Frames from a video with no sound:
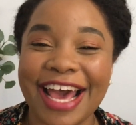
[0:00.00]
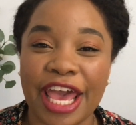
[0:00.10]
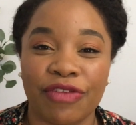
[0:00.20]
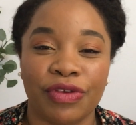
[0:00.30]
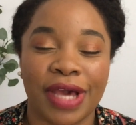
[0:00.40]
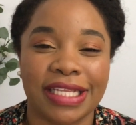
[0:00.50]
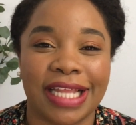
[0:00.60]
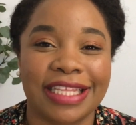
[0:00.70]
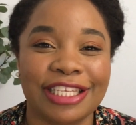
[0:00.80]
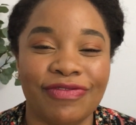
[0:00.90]
If you guys
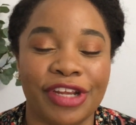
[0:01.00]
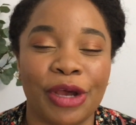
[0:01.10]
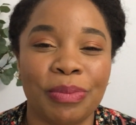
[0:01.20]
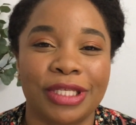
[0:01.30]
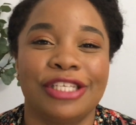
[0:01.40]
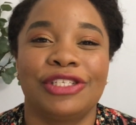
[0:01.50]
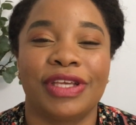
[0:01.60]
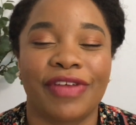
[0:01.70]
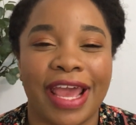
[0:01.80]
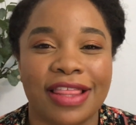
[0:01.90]
like this video, please do
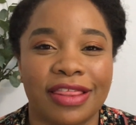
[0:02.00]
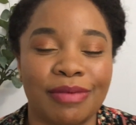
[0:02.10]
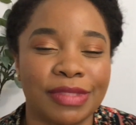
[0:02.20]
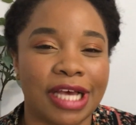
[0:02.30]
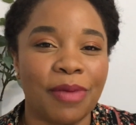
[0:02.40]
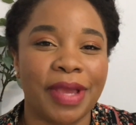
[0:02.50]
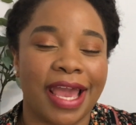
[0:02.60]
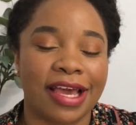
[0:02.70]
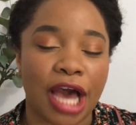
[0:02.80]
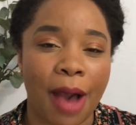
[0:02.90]
give it a thumbs up
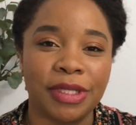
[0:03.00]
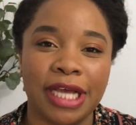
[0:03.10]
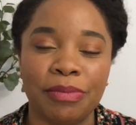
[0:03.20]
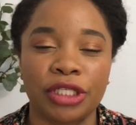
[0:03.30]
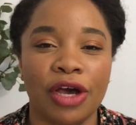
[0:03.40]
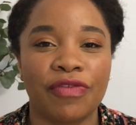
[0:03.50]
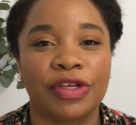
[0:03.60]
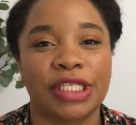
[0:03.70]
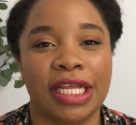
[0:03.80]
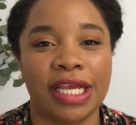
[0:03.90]
and comment down below if
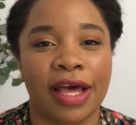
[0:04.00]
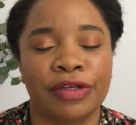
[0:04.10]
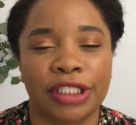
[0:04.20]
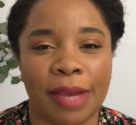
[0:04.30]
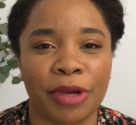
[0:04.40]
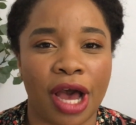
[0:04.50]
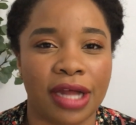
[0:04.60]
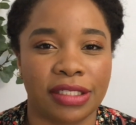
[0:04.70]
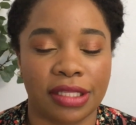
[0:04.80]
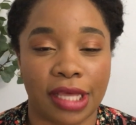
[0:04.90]
there's any other type of
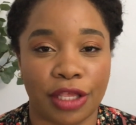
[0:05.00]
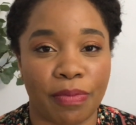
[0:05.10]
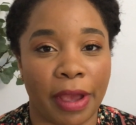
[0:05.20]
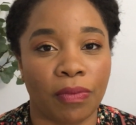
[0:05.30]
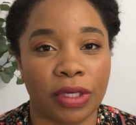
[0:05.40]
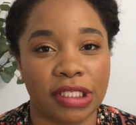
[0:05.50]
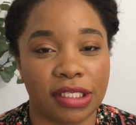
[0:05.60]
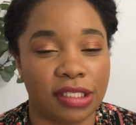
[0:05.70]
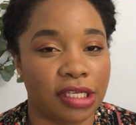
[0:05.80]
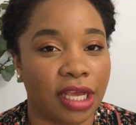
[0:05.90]
content that you might want to
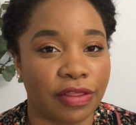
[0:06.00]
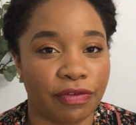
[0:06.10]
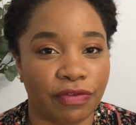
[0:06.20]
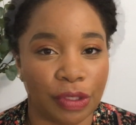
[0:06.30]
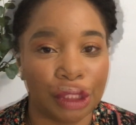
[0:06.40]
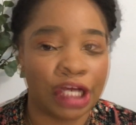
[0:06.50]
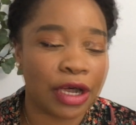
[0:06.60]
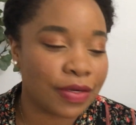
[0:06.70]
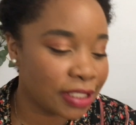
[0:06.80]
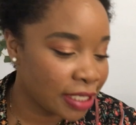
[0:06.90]
see in the future.
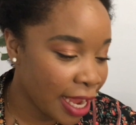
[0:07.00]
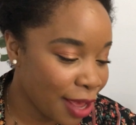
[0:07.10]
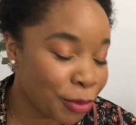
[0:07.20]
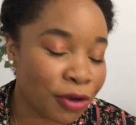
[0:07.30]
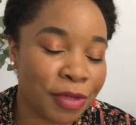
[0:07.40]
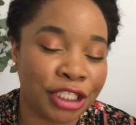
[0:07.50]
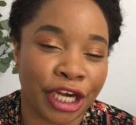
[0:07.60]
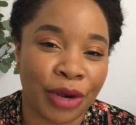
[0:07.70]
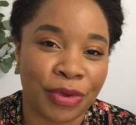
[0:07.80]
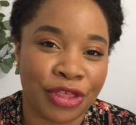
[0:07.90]
So today I'm going to be
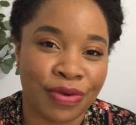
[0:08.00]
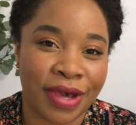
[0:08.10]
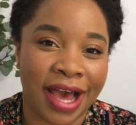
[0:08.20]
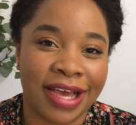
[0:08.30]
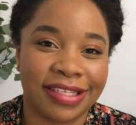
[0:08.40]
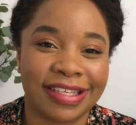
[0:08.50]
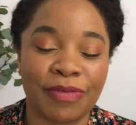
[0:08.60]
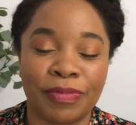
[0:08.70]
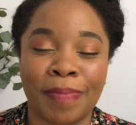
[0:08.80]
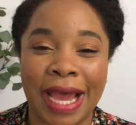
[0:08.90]
sharing with you guys
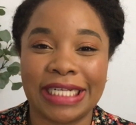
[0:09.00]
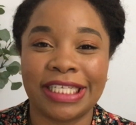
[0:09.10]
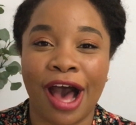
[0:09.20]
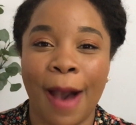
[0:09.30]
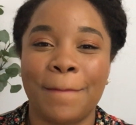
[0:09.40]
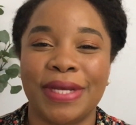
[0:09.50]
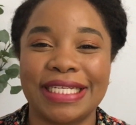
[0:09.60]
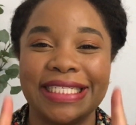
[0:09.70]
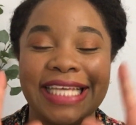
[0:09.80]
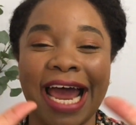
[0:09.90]
my top
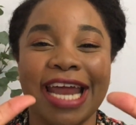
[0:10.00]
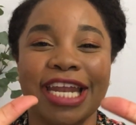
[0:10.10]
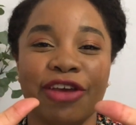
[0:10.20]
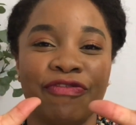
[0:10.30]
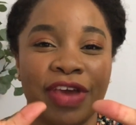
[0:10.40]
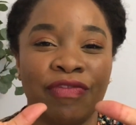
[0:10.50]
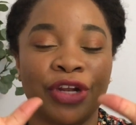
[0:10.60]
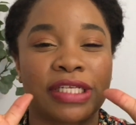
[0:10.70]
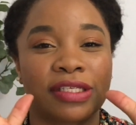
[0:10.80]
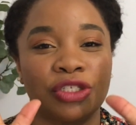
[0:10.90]
10
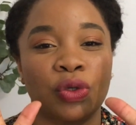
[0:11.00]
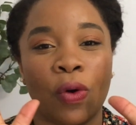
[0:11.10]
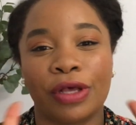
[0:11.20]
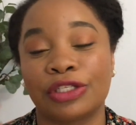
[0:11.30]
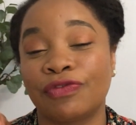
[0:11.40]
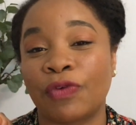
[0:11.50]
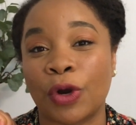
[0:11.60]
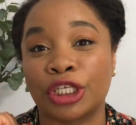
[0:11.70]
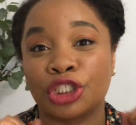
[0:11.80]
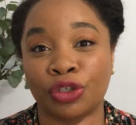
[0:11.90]
favorite essential oils
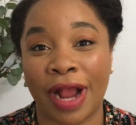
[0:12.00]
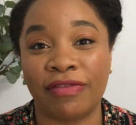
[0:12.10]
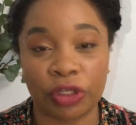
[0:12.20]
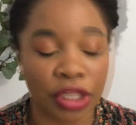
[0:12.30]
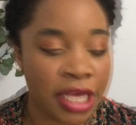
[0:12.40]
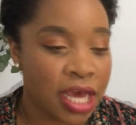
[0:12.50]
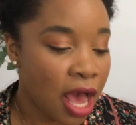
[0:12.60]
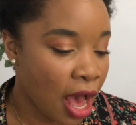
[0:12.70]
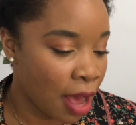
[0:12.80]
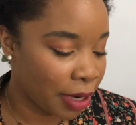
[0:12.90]
for travel.
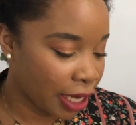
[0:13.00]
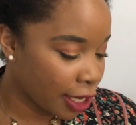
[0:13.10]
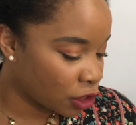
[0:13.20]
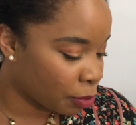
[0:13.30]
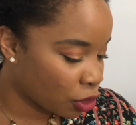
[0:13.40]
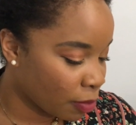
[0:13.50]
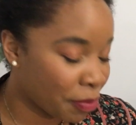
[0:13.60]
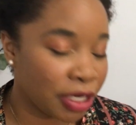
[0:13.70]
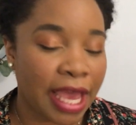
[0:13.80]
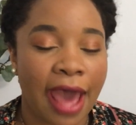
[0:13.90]
And I kind of split them up
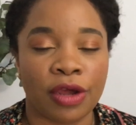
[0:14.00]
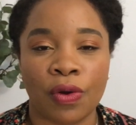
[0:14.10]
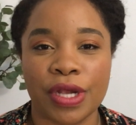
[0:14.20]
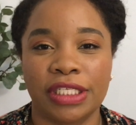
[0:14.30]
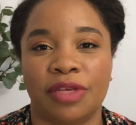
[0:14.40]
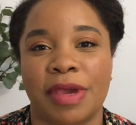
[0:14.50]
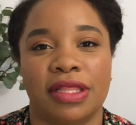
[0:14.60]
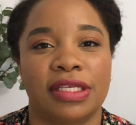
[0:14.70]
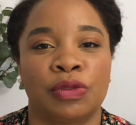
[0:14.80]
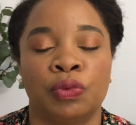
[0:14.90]
into categories to make
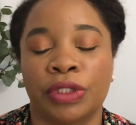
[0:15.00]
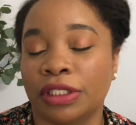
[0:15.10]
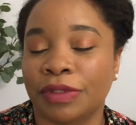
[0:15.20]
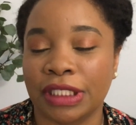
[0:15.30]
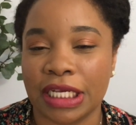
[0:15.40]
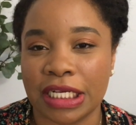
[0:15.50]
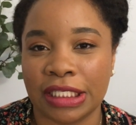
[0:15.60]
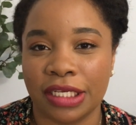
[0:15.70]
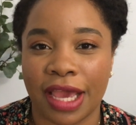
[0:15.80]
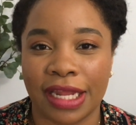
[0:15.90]
this really
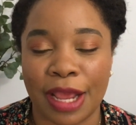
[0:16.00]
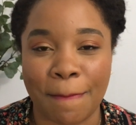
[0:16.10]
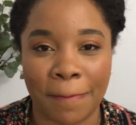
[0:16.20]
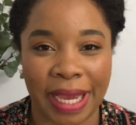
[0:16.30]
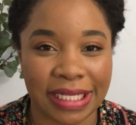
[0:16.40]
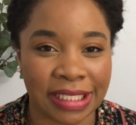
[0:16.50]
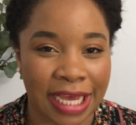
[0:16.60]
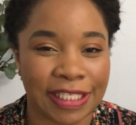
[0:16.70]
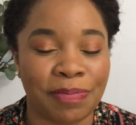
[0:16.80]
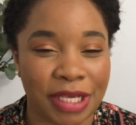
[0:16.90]
easy and in
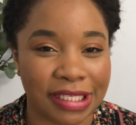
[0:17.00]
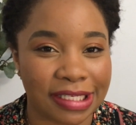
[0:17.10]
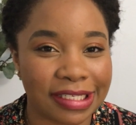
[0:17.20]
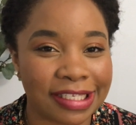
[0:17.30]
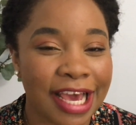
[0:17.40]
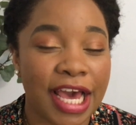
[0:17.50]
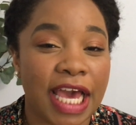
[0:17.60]
bite-sized pieces.